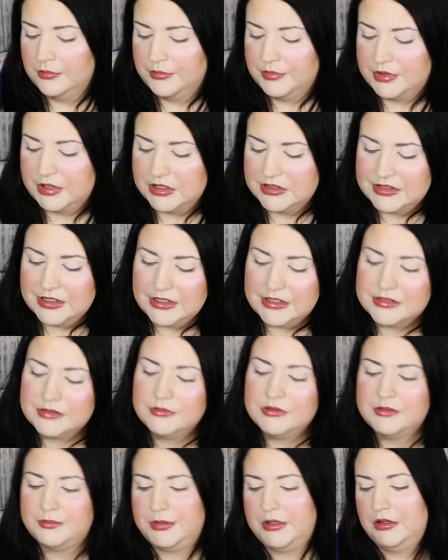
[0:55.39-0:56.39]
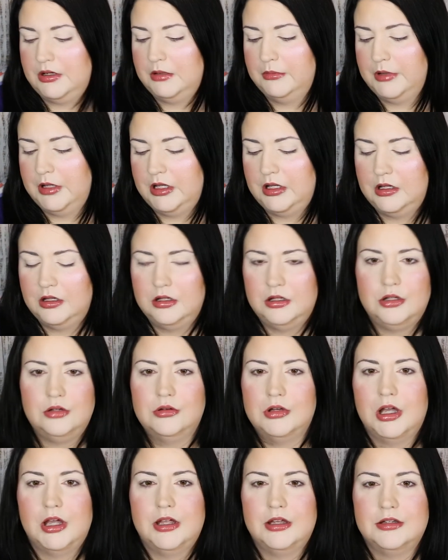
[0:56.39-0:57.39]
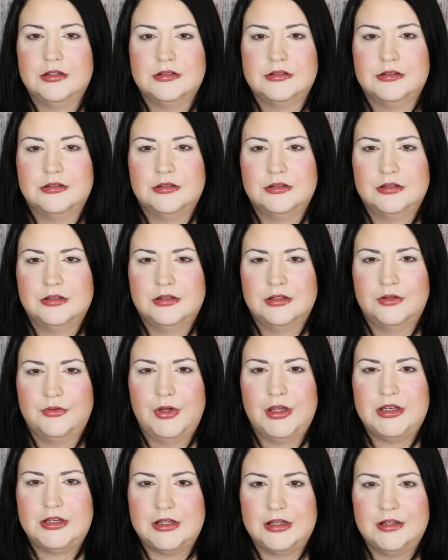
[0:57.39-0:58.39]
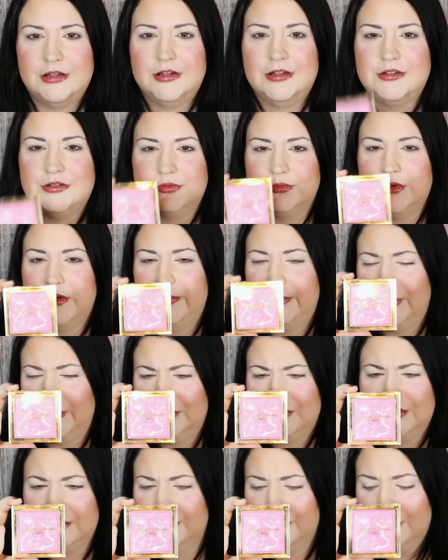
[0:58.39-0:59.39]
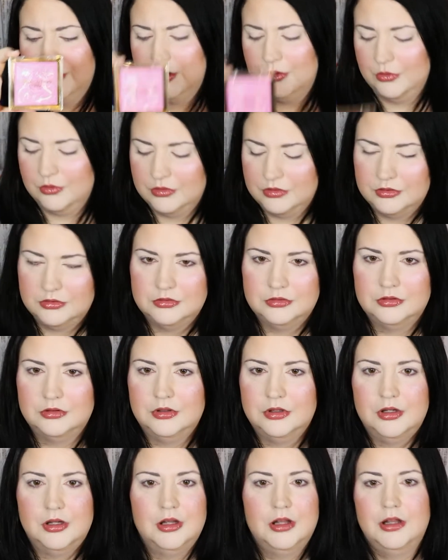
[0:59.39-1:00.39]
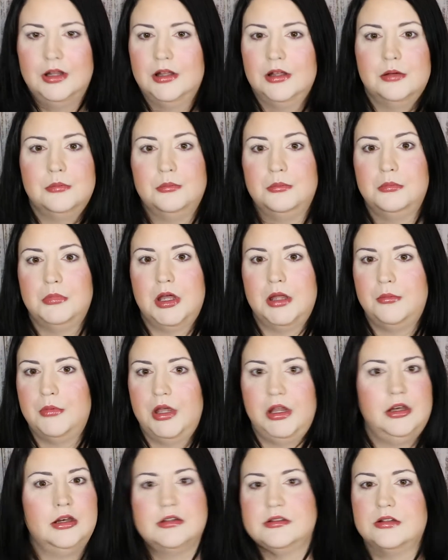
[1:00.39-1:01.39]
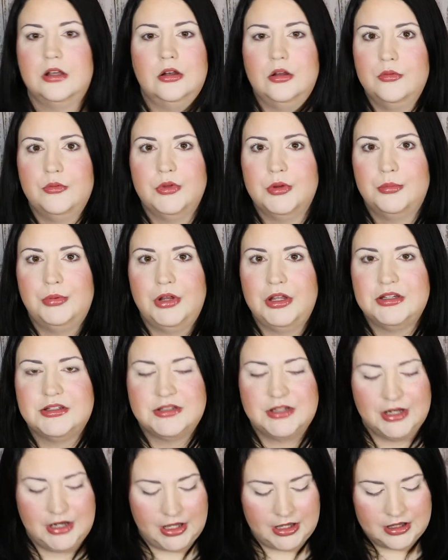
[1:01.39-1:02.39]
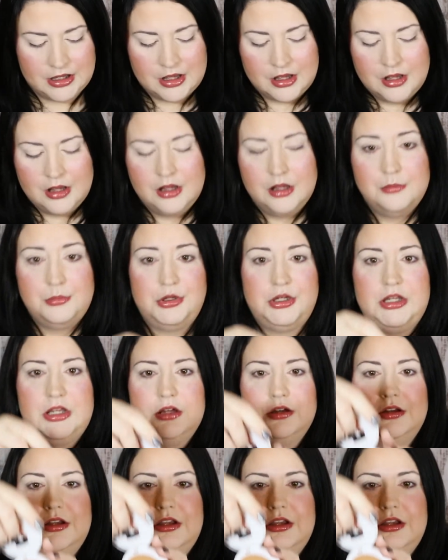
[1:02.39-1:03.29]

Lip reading: say this is Beauty Bay, you guys? If I did, it's Revolution Pro. My mind is all over the place today. But here